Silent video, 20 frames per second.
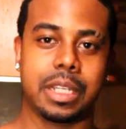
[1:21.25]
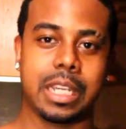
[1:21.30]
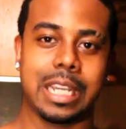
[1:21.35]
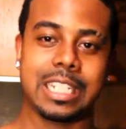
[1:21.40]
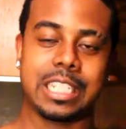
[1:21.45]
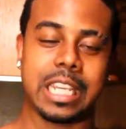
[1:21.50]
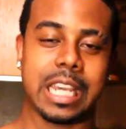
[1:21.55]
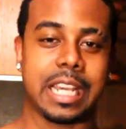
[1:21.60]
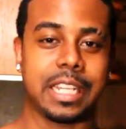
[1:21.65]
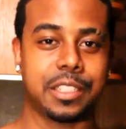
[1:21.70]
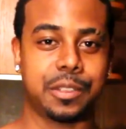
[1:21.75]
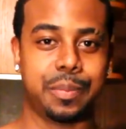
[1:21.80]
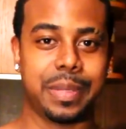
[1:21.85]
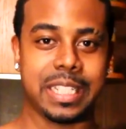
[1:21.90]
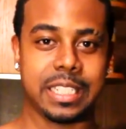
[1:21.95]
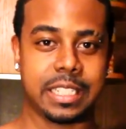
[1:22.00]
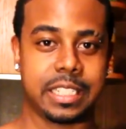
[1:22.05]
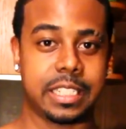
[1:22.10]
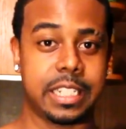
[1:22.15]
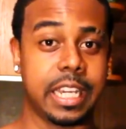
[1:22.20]
It has
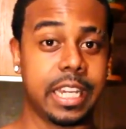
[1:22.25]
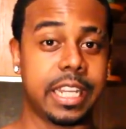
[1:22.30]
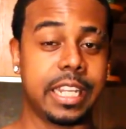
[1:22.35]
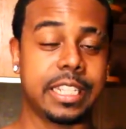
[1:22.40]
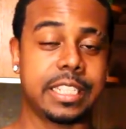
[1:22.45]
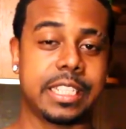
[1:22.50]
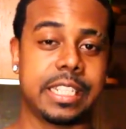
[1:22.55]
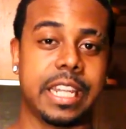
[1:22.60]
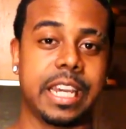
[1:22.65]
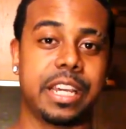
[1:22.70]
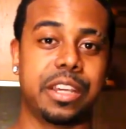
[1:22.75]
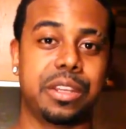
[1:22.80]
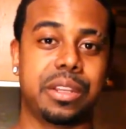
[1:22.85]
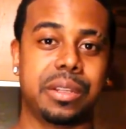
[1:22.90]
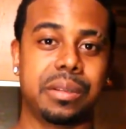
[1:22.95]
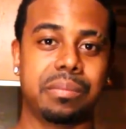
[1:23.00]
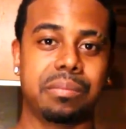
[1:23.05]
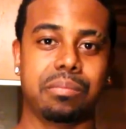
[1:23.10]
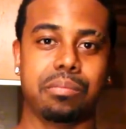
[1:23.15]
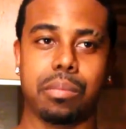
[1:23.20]
been studies
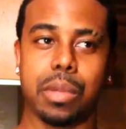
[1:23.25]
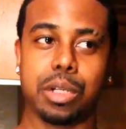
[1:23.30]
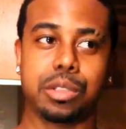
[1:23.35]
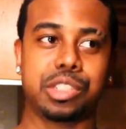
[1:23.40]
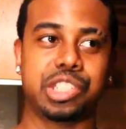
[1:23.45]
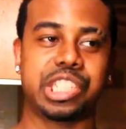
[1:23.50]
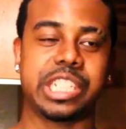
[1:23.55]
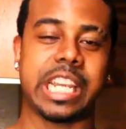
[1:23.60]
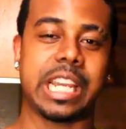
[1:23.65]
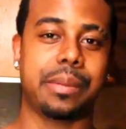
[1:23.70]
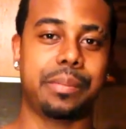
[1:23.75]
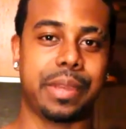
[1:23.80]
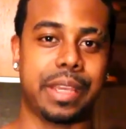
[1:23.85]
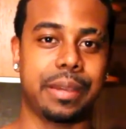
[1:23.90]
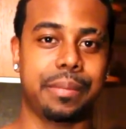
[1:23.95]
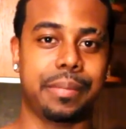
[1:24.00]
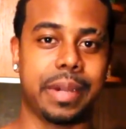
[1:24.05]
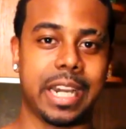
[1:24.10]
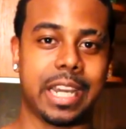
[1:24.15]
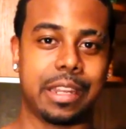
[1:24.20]
done. Most
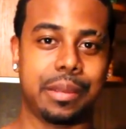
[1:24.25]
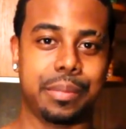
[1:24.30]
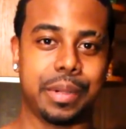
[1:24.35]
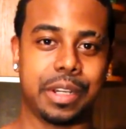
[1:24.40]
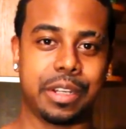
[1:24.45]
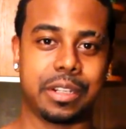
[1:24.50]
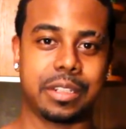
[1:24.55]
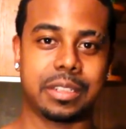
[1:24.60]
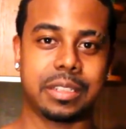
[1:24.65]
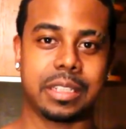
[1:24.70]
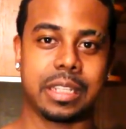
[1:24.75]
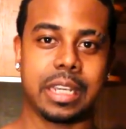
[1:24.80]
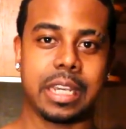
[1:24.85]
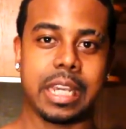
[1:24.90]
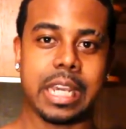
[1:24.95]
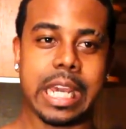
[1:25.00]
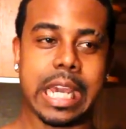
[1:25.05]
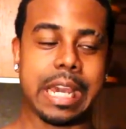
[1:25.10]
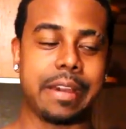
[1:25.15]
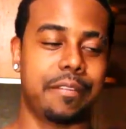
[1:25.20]
champion bodybuilders
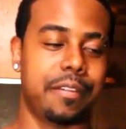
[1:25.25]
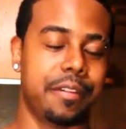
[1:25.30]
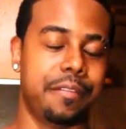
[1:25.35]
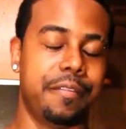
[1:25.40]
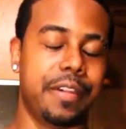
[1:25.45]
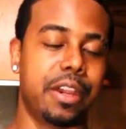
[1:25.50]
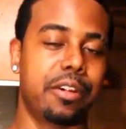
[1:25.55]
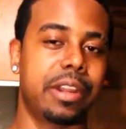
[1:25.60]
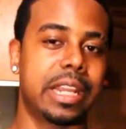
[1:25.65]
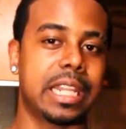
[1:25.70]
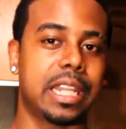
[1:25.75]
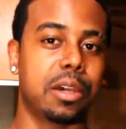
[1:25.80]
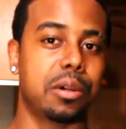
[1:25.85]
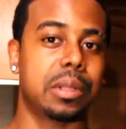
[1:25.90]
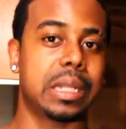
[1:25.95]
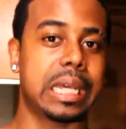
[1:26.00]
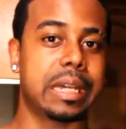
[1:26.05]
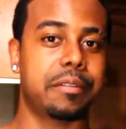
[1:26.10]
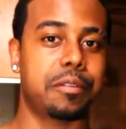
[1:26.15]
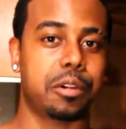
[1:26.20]
have a very low
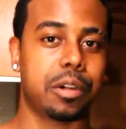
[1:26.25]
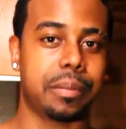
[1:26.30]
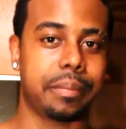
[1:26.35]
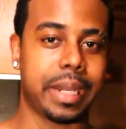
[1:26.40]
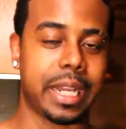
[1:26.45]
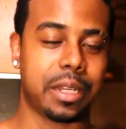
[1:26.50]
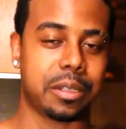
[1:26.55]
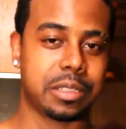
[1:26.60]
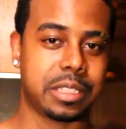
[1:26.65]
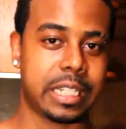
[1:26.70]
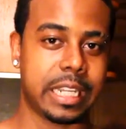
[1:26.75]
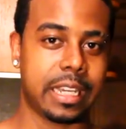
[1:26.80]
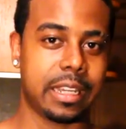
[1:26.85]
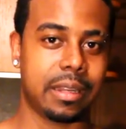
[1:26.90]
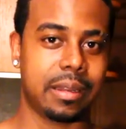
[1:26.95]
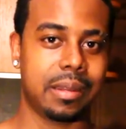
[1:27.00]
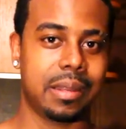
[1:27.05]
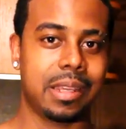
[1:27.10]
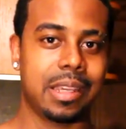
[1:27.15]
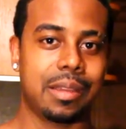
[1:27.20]
level of
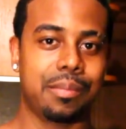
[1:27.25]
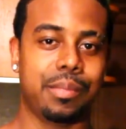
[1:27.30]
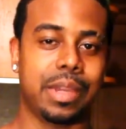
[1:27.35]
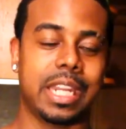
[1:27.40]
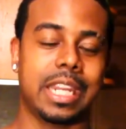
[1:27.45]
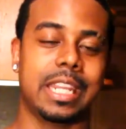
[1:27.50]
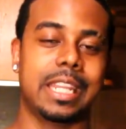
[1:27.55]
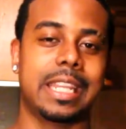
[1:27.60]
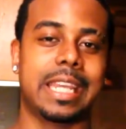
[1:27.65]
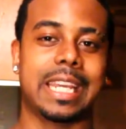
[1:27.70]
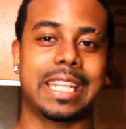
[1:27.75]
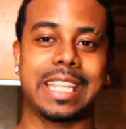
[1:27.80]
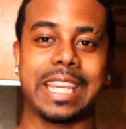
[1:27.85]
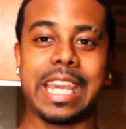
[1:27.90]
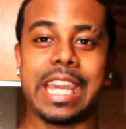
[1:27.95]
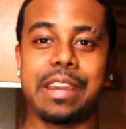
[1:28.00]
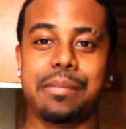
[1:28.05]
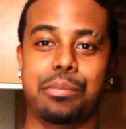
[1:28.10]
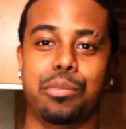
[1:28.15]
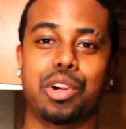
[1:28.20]
myostatin, meaning that they
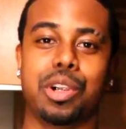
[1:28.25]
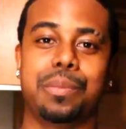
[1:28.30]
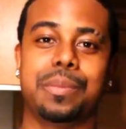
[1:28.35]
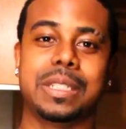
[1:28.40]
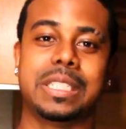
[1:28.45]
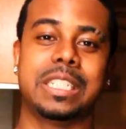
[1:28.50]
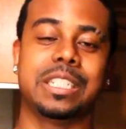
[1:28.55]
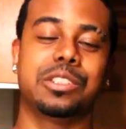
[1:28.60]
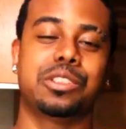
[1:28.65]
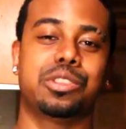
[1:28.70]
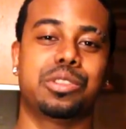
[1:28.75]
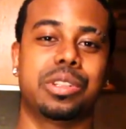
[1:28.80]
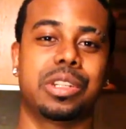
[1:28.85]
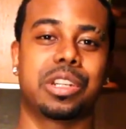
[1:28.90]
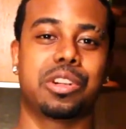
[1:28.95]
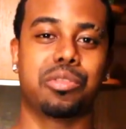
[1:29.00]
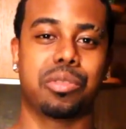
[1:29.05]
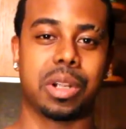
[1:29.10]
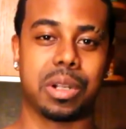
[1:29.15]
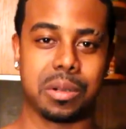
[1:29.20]
have more potential to
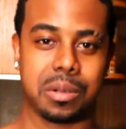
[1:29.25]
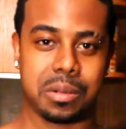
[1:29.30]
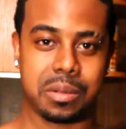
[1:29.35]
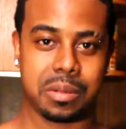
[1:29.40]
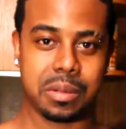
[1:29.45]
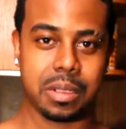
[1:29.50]
grow.